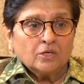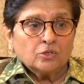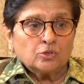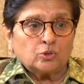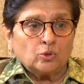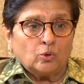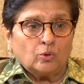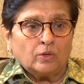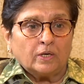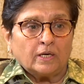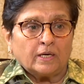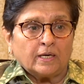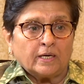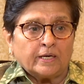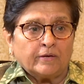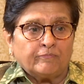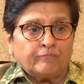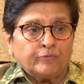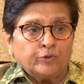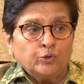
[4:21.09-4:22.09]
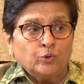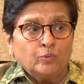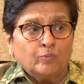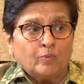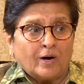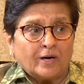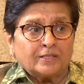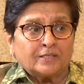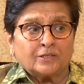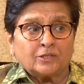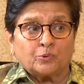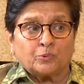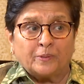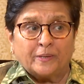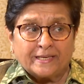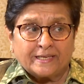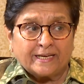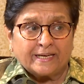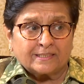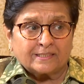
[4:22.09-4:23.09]
So if you want
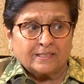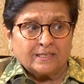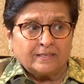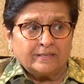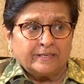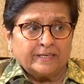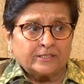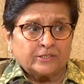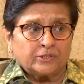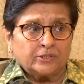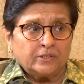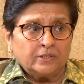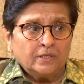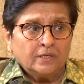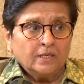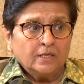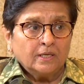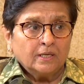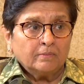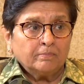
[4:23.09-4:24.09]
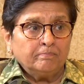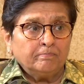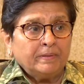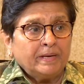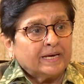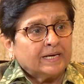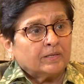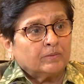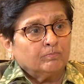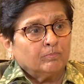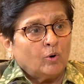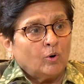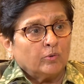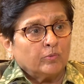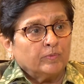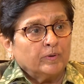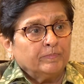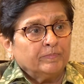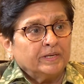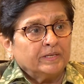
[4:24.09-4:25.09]
quick acceleration, make more
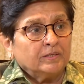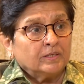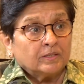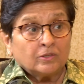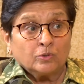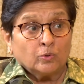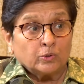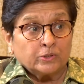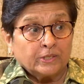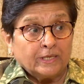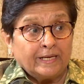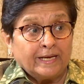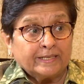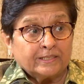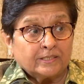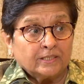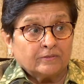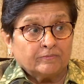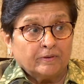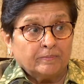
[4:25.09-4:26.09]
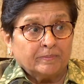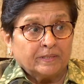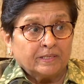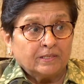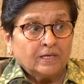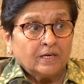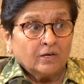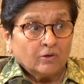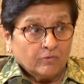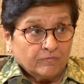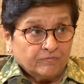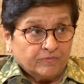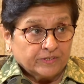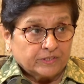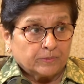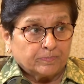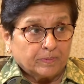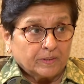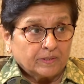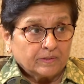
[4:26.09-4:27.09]
women, those elected women,
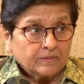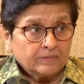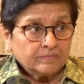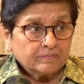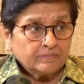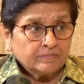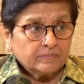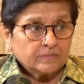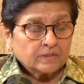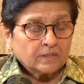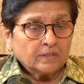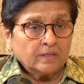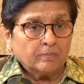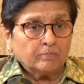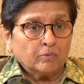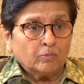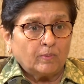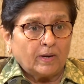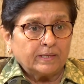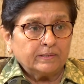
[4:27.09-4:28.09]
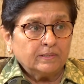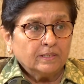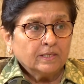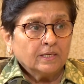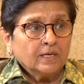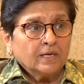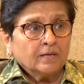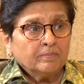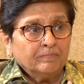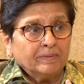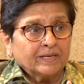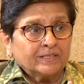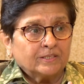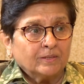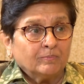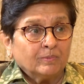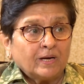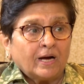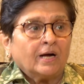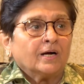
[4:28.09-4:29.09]
visible. Mm-hmm. Number one,
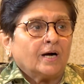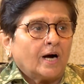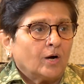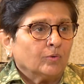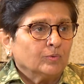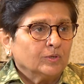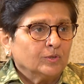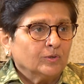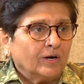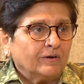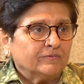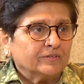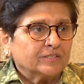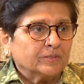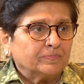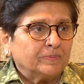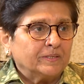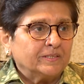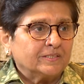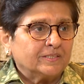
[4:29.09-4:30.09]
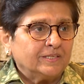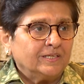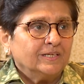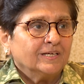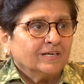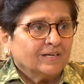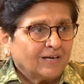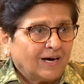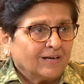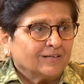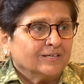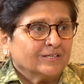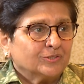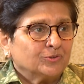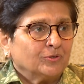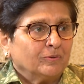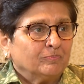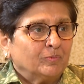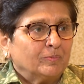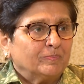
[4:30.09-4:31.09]
how will you have visibility? Unless
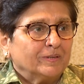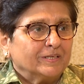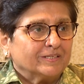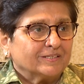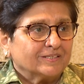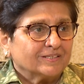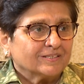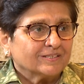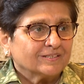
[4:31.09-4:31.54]
you have mobility.